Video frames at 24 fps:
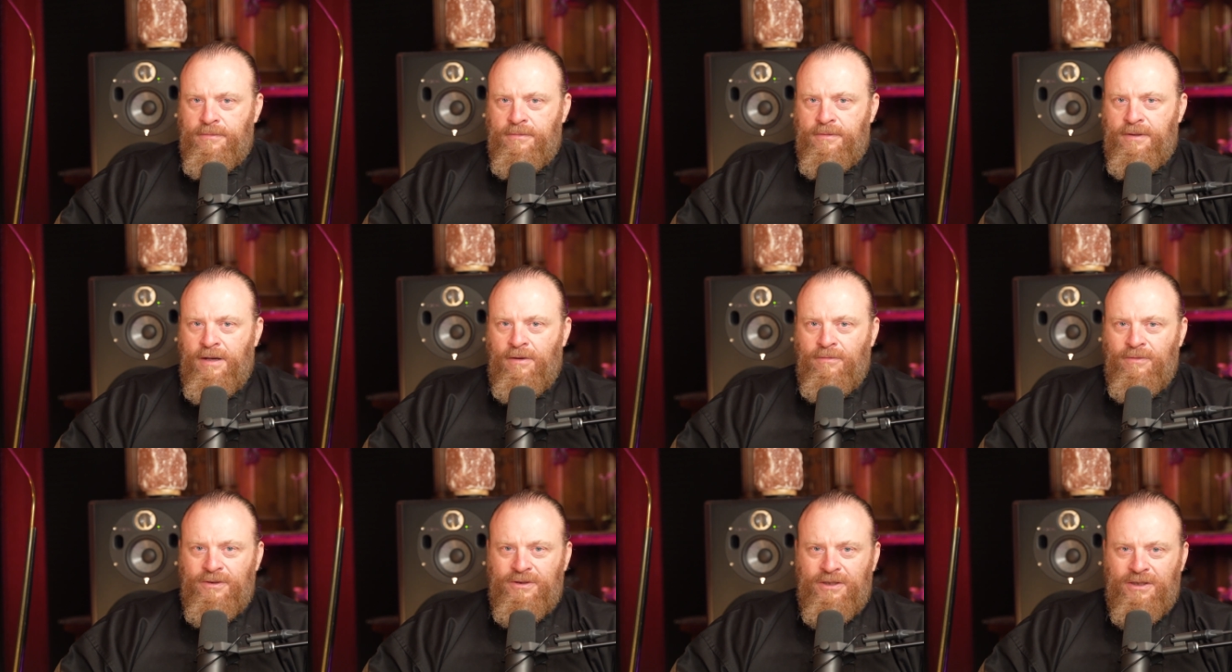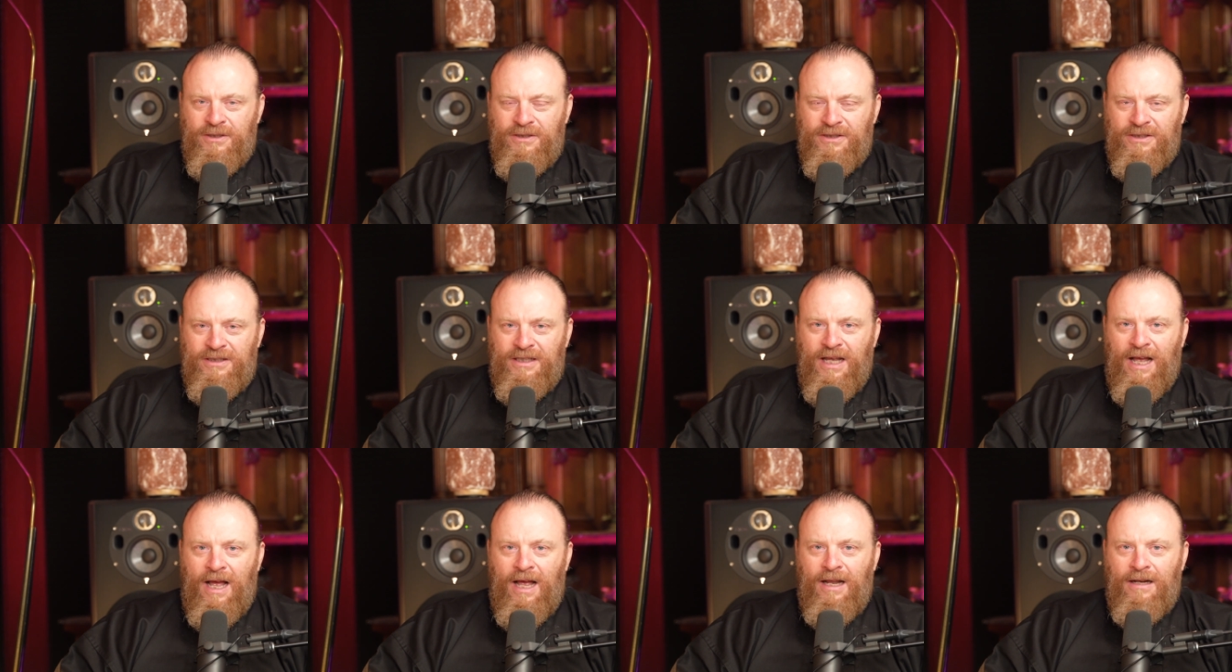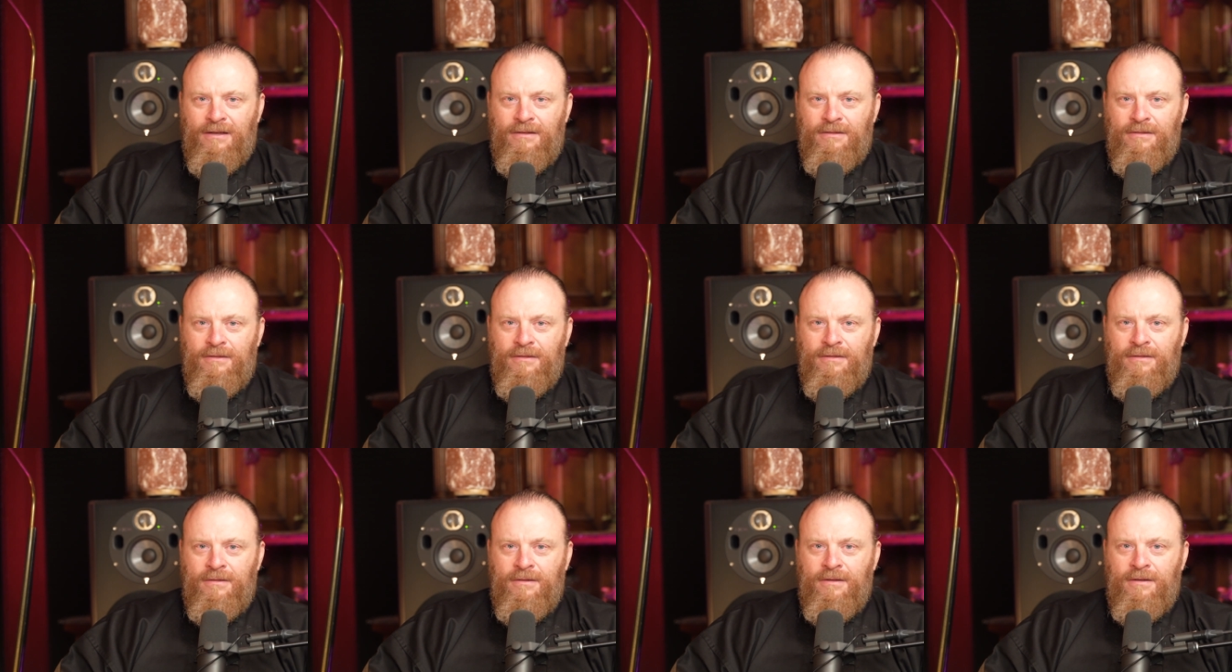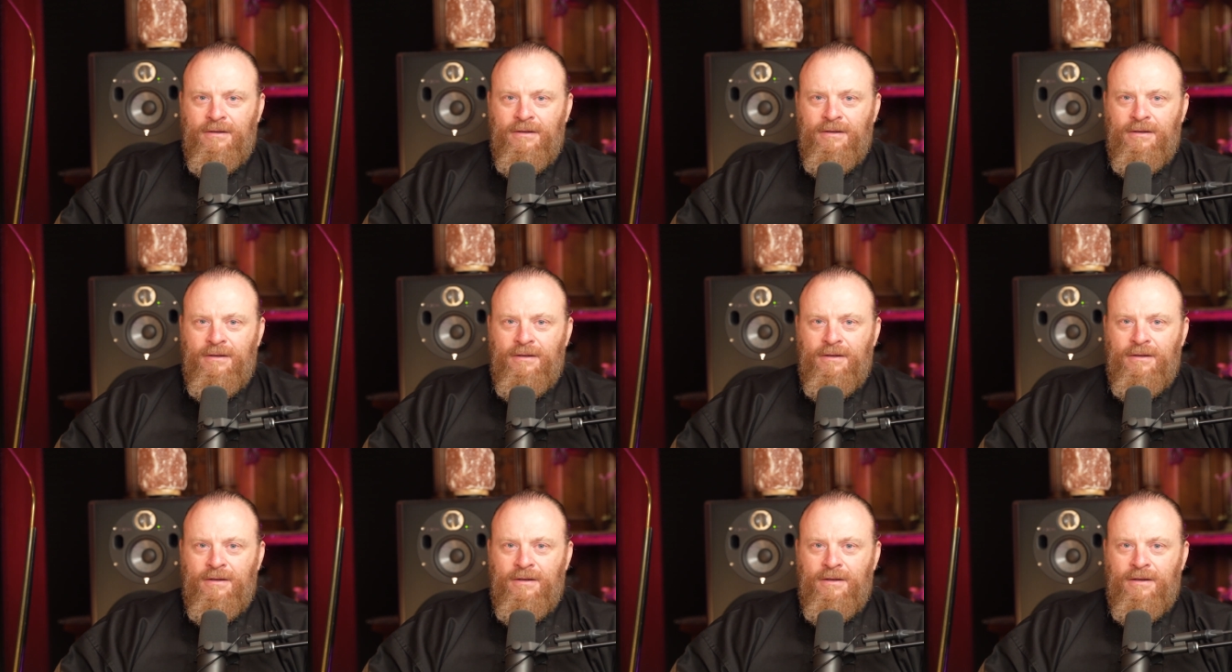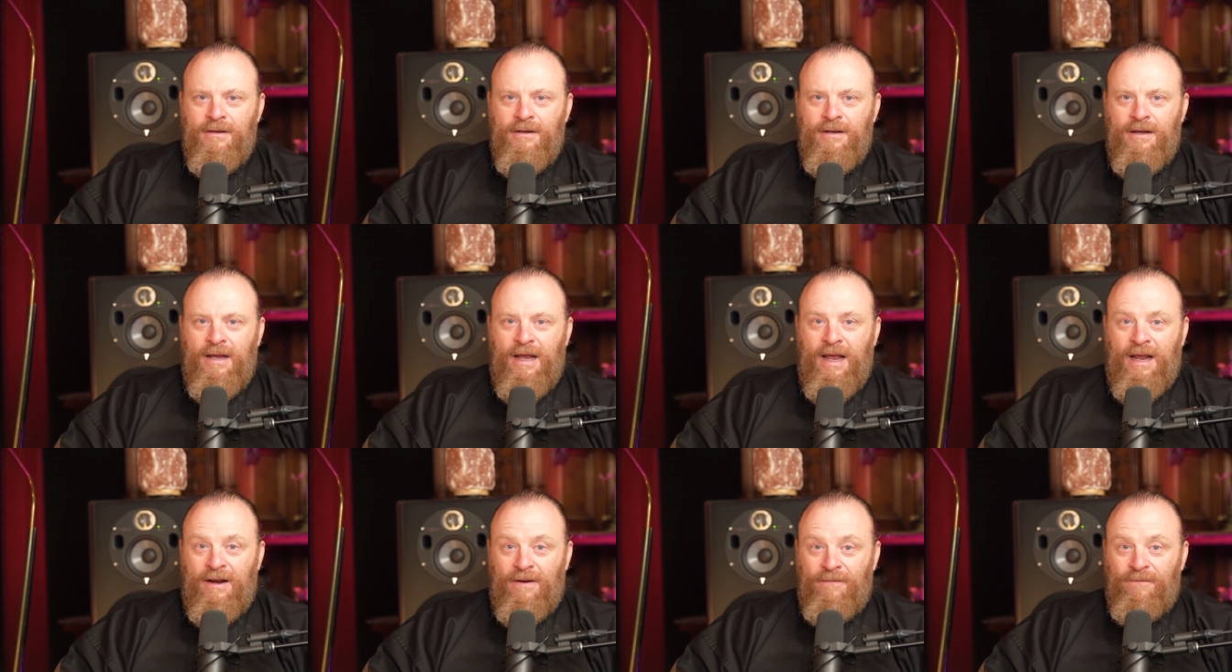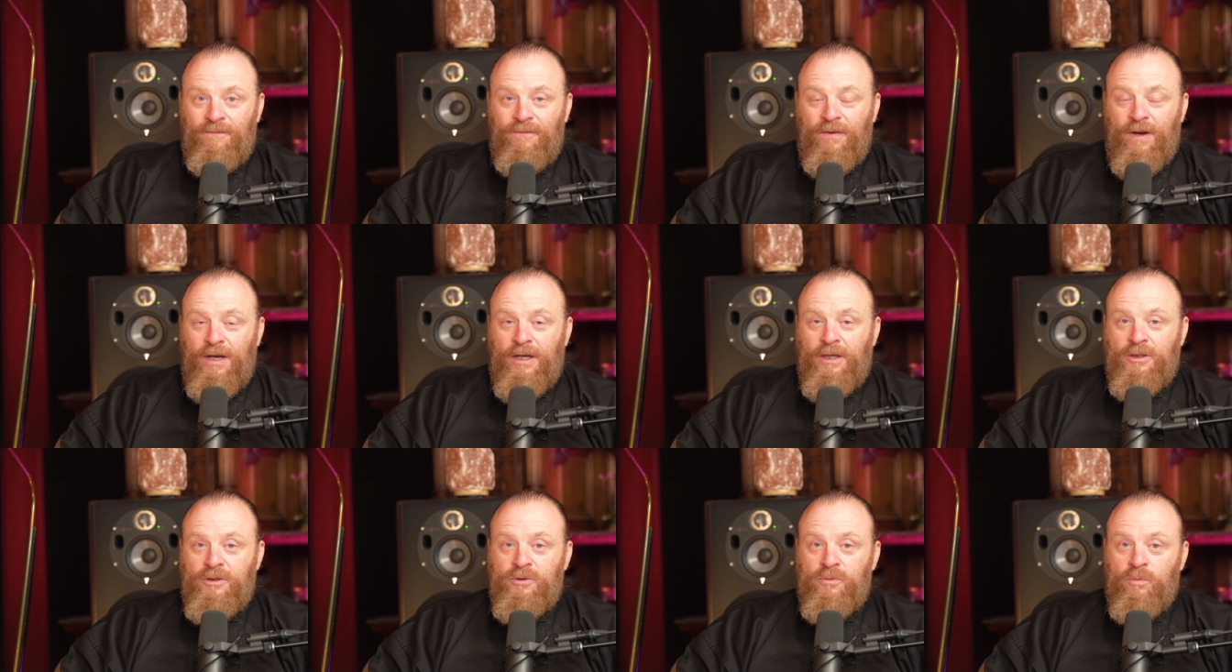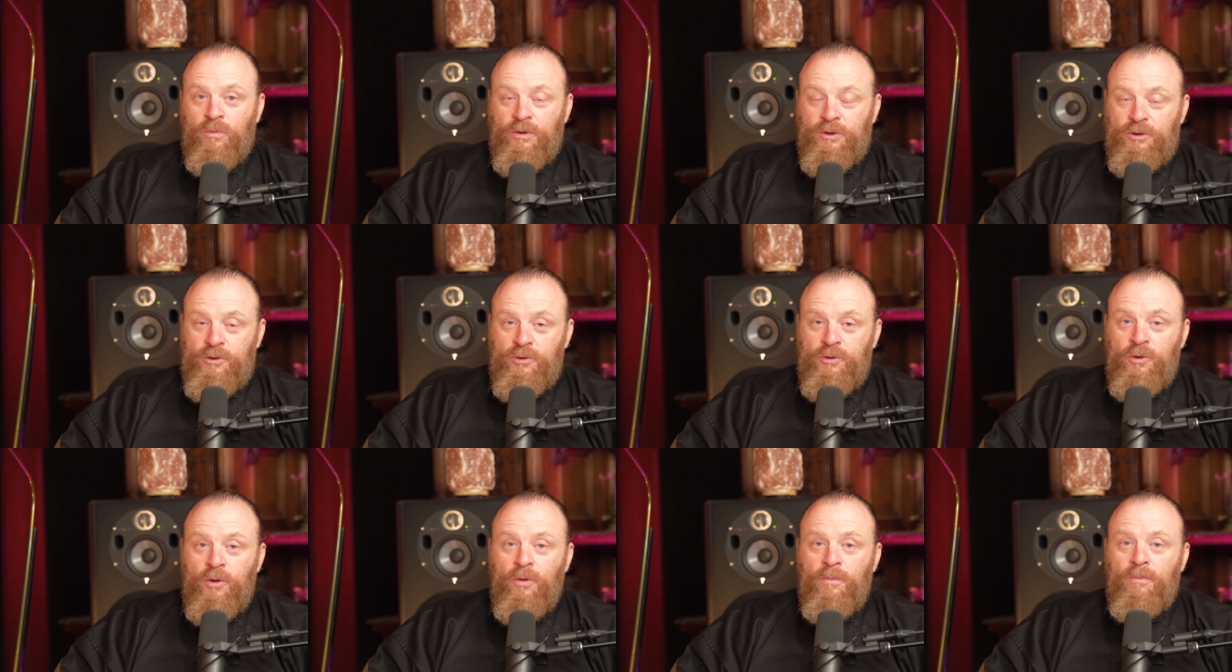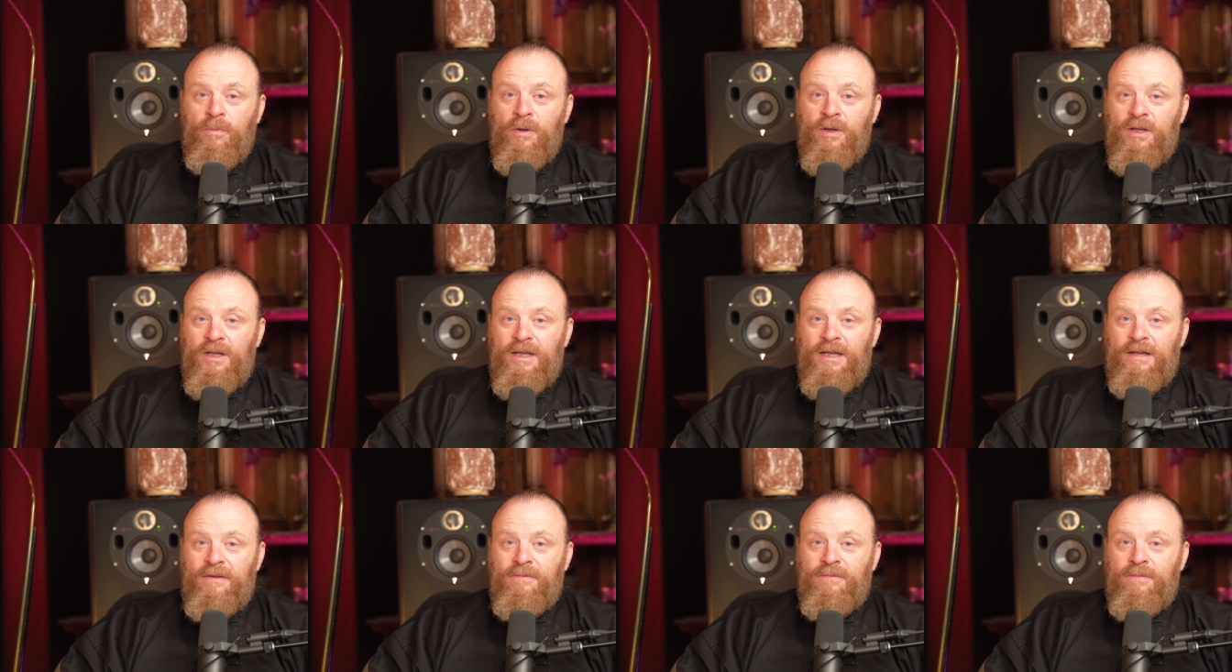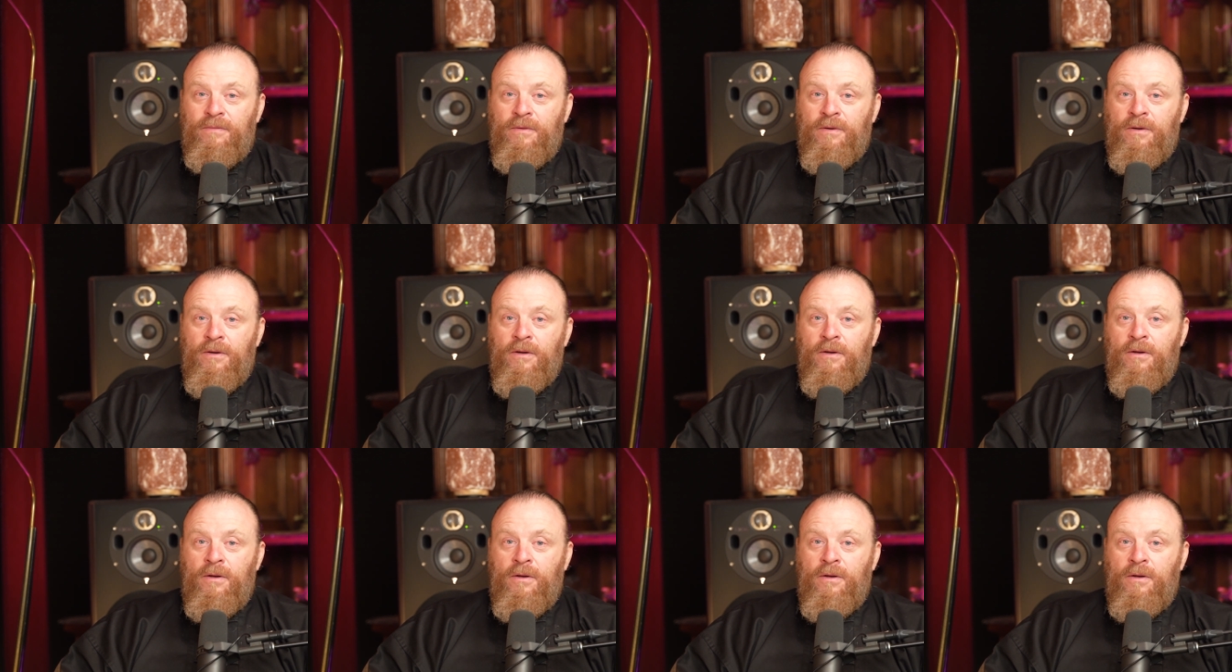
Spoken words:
There is a start and a finish, which you believe